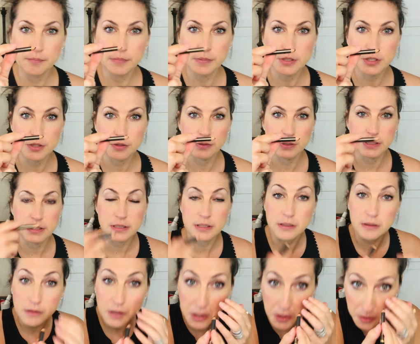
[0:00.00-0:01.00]
As you can see,
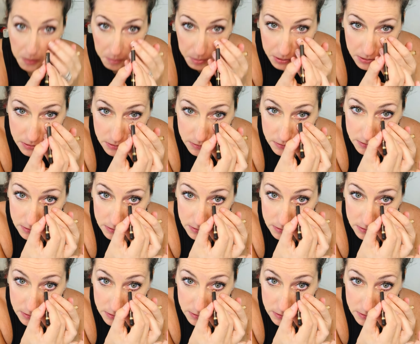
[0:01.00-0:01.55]
a lot of the pencil's